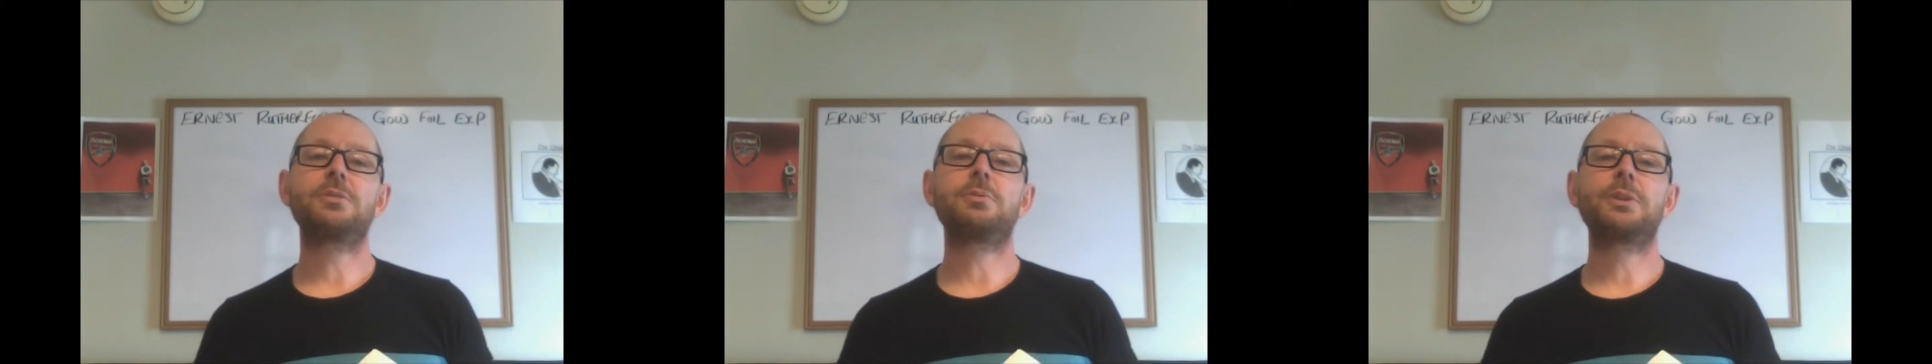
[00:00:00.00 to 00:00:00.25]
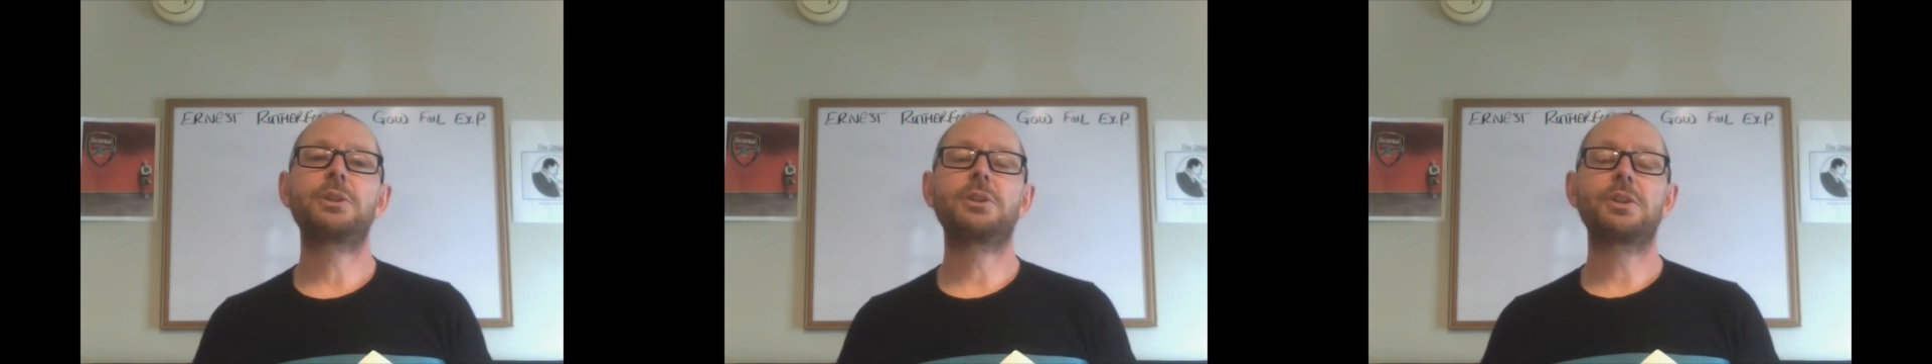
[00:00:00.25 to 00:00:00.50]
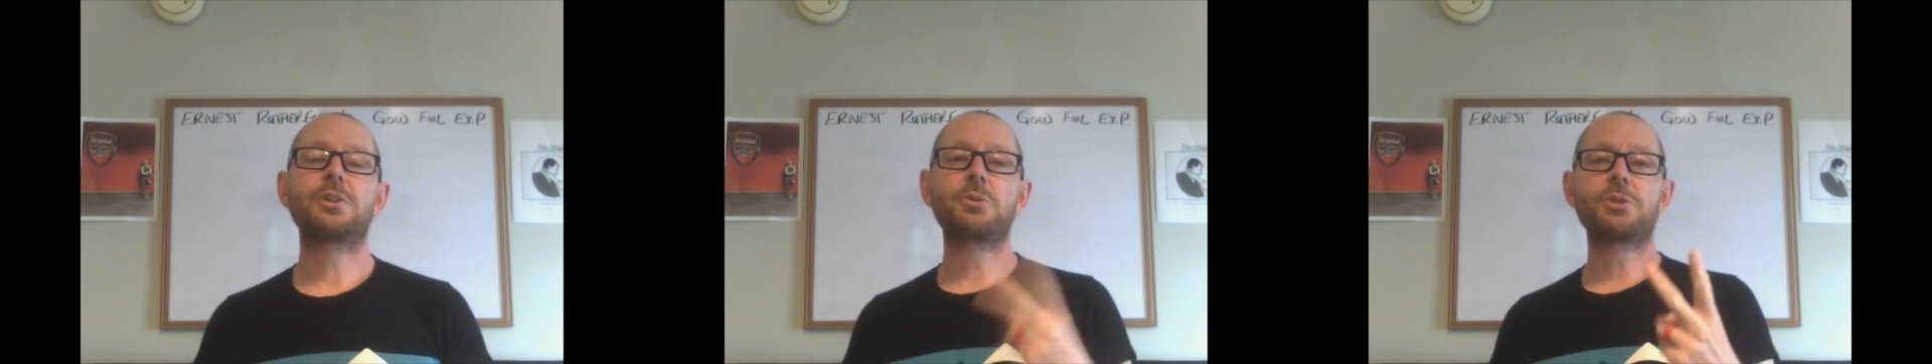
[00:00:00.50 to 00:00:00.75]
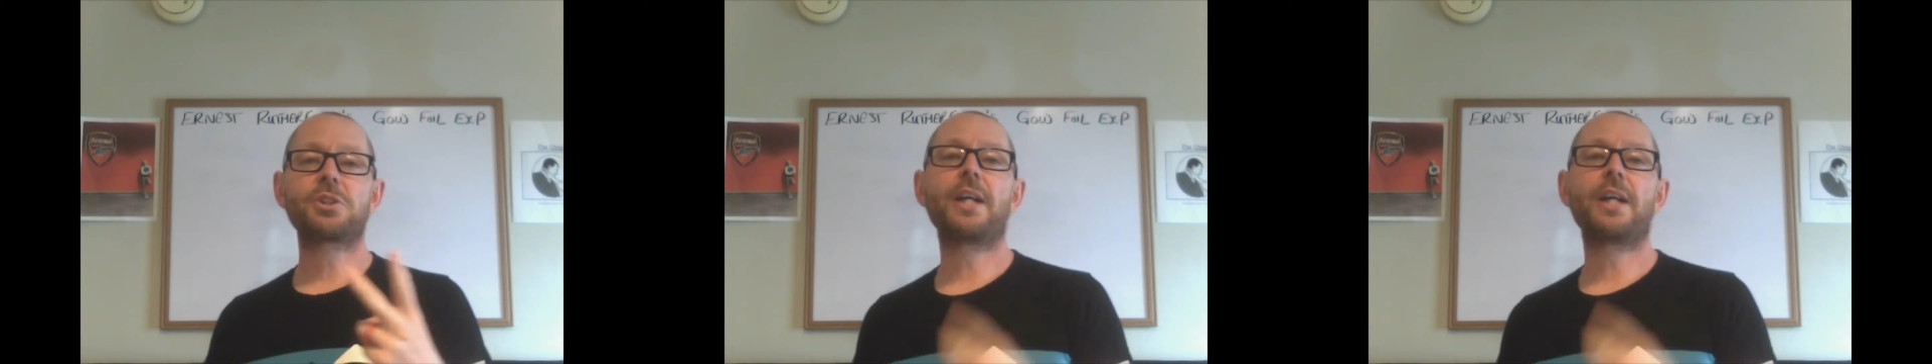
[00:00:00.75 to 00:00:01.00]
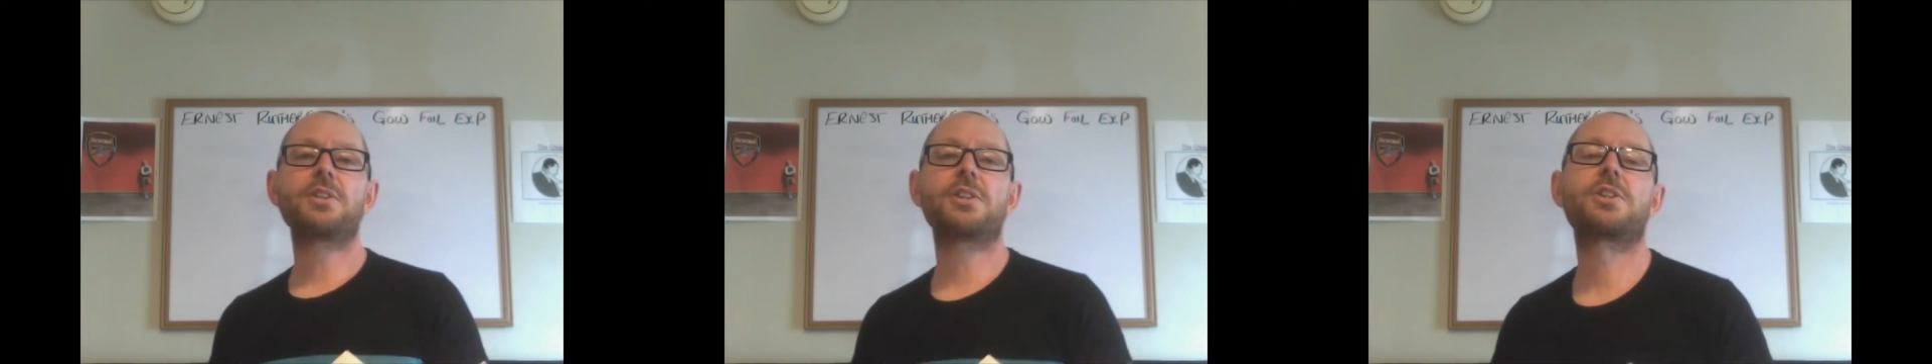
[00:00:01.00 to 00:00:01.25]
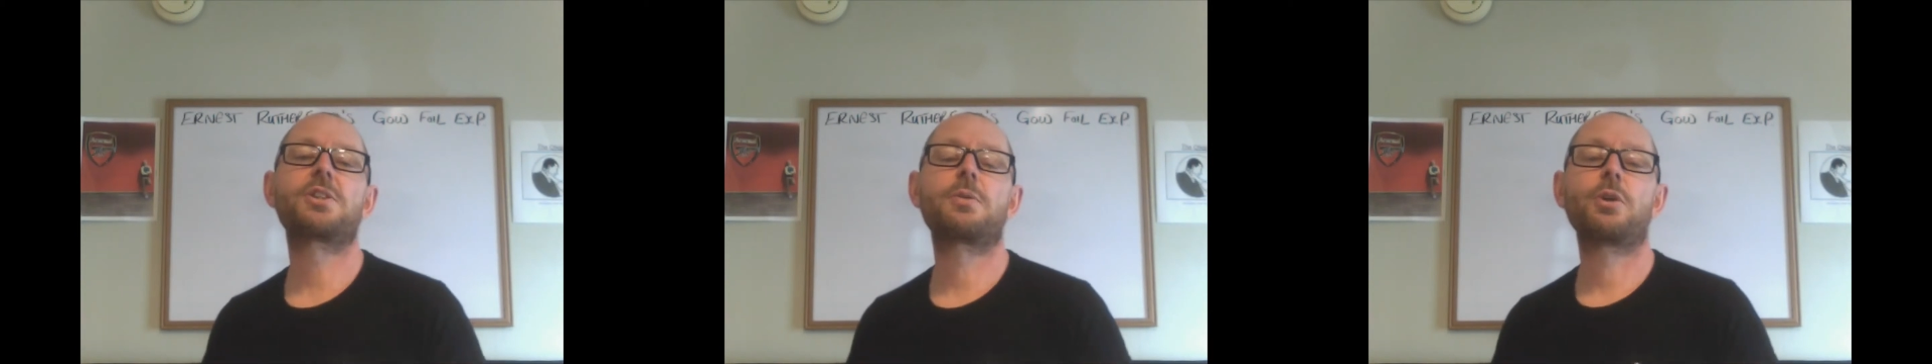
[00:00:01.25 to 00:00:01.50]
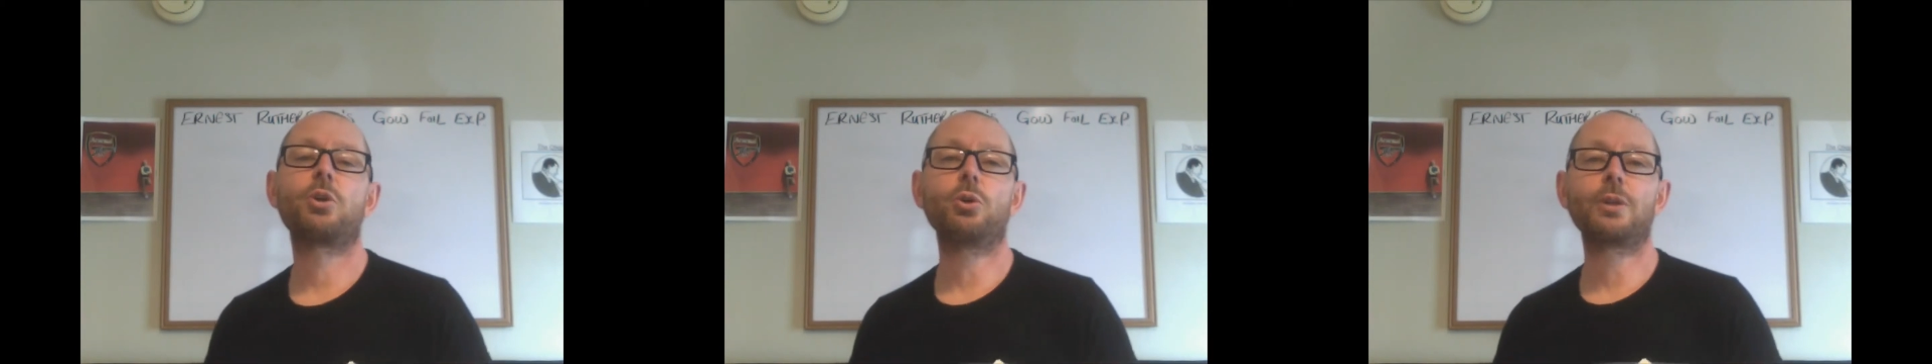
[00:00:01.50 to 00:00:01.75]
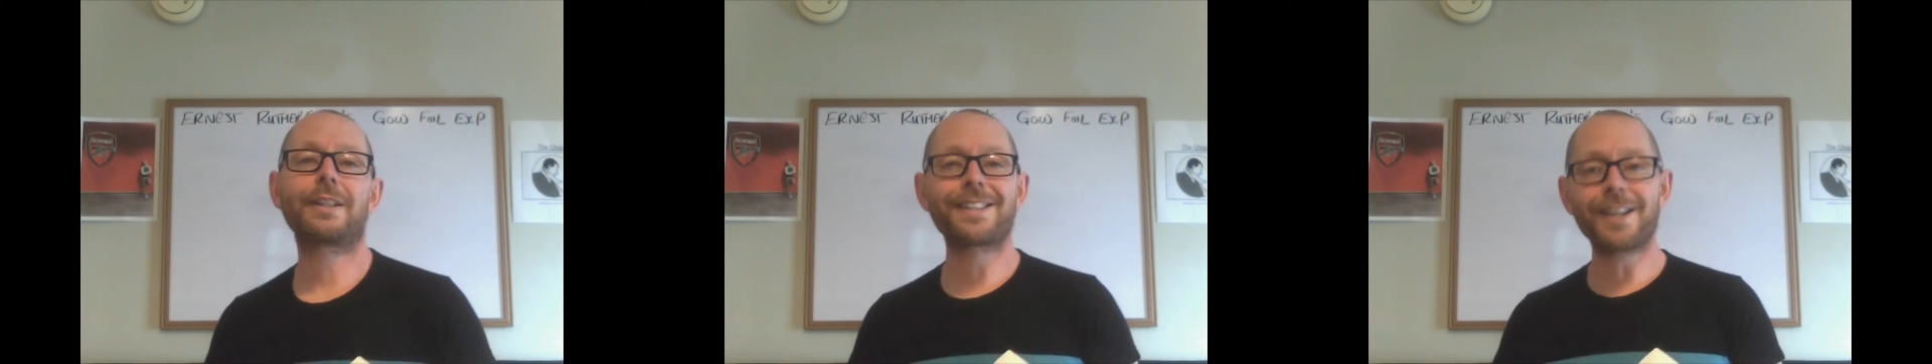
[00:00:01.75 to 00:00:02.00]
which are two scientists called
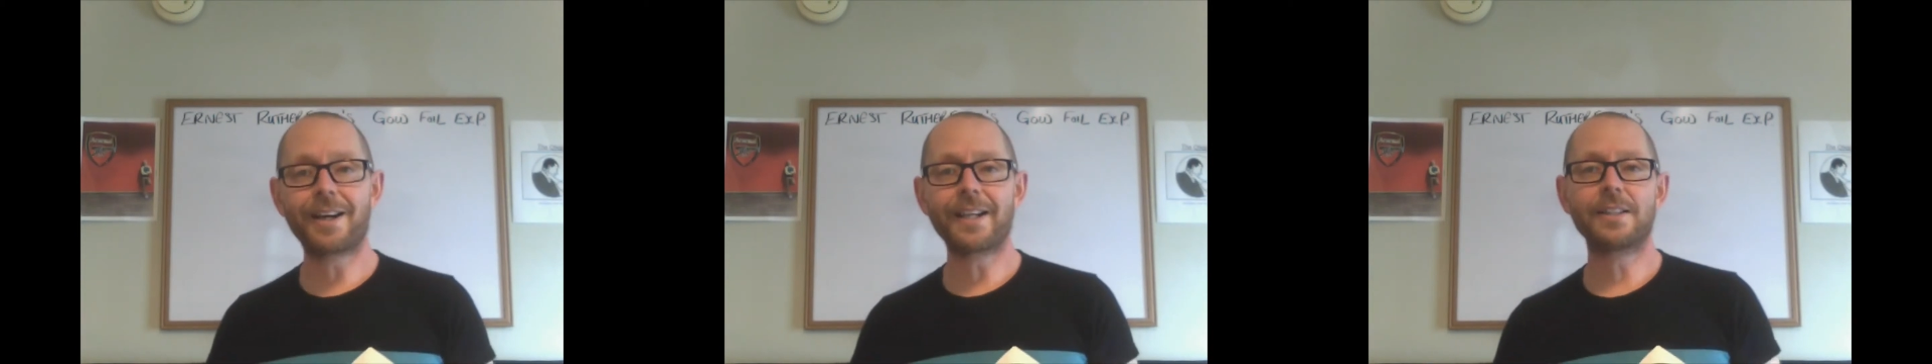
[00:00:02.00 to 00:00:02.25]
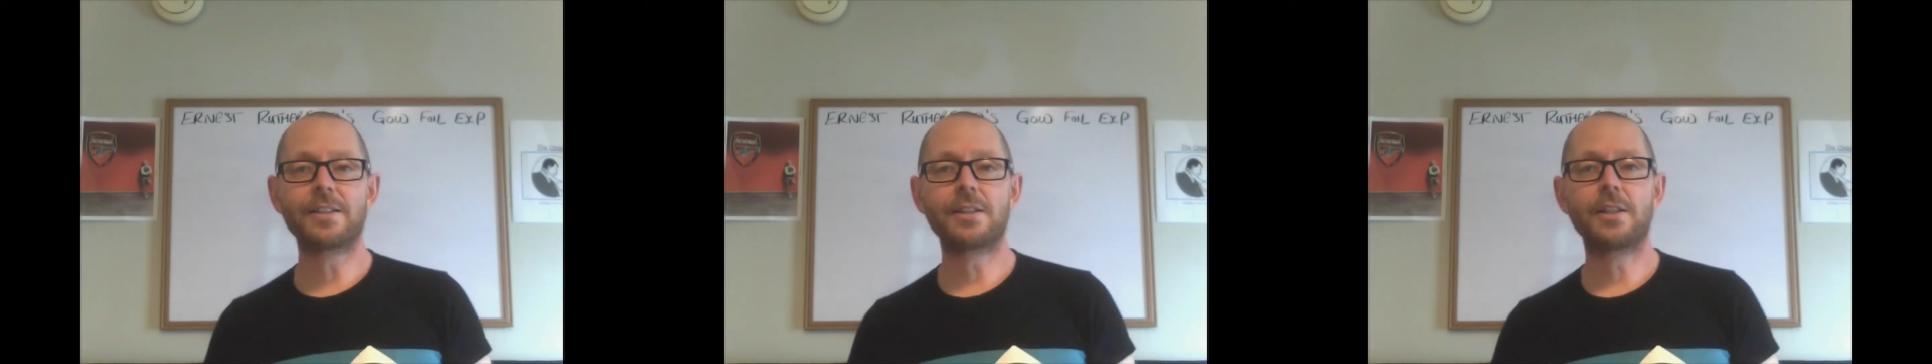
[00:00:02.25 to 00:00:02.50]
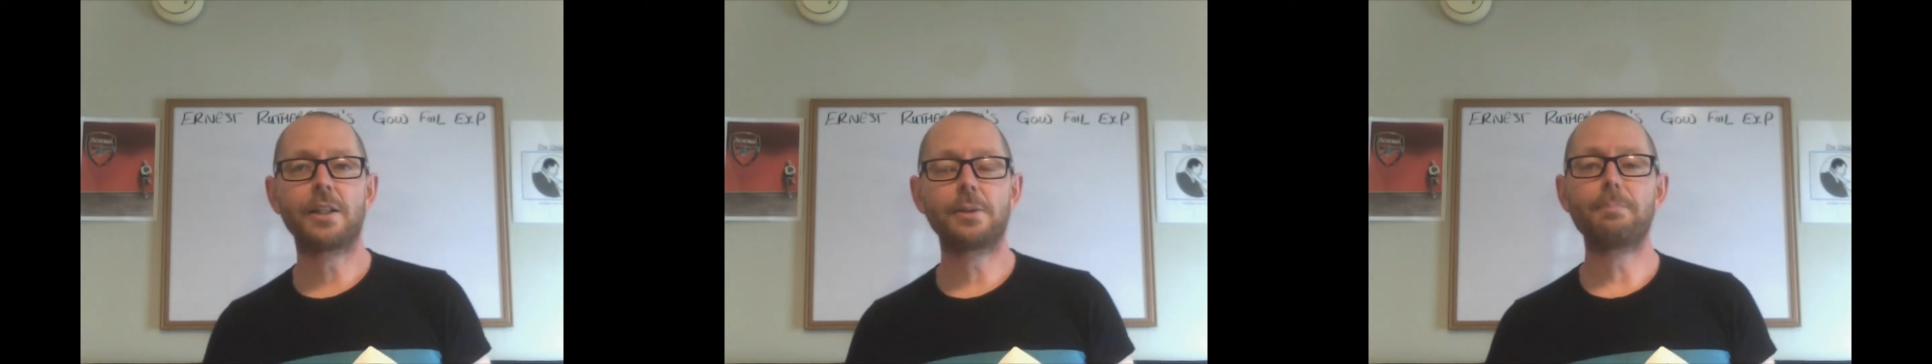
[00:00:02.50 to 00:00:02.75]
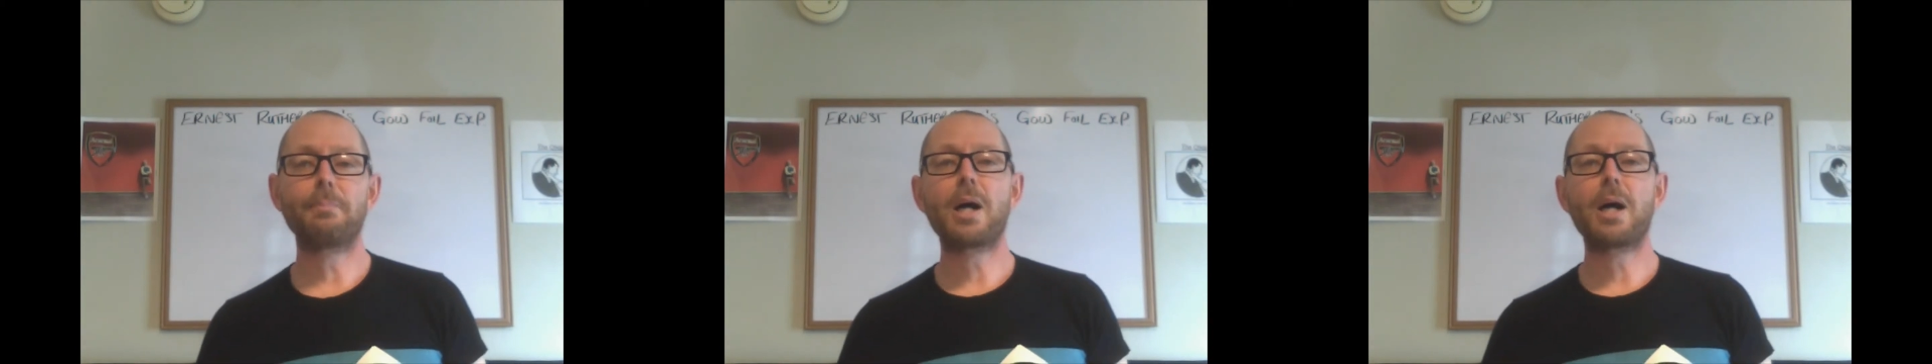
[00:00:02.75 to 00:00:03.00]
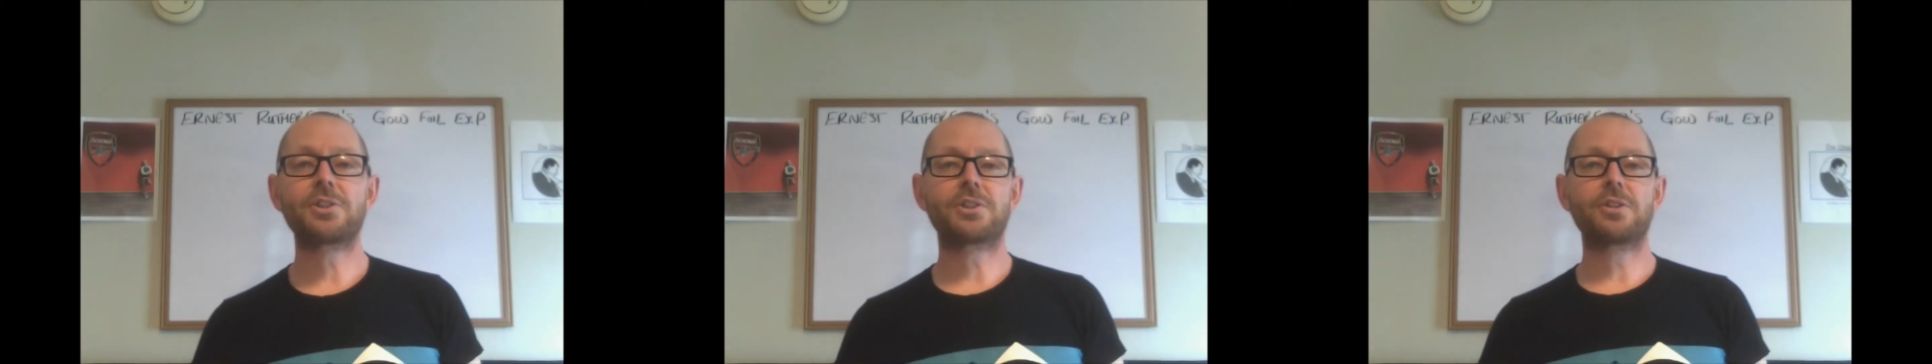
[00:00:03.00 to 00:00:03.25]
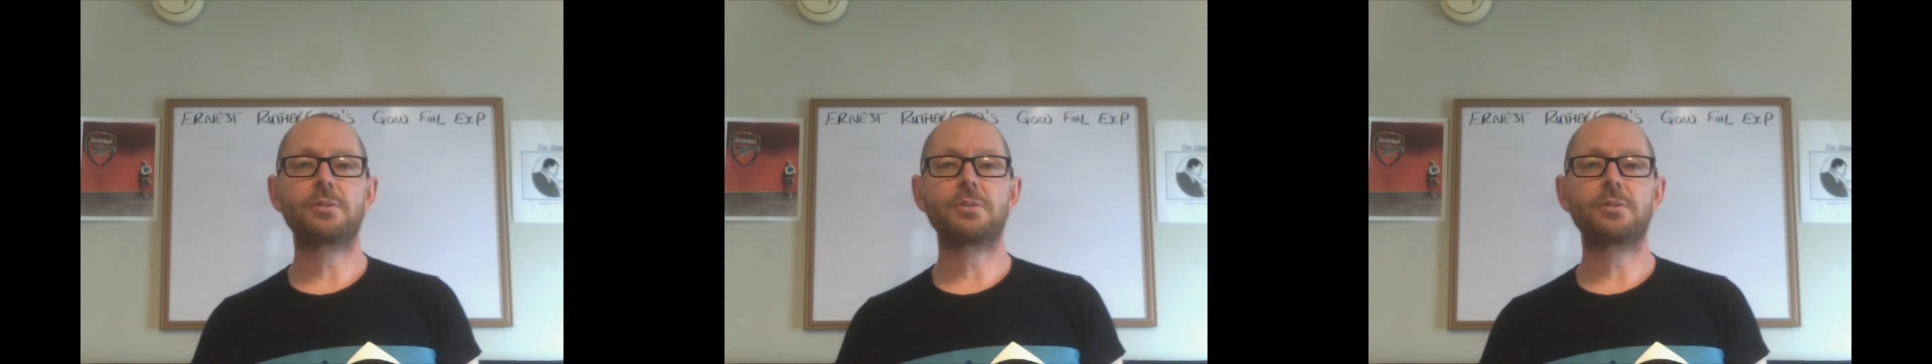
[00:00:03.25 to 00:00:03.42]
Geiger and Marsden,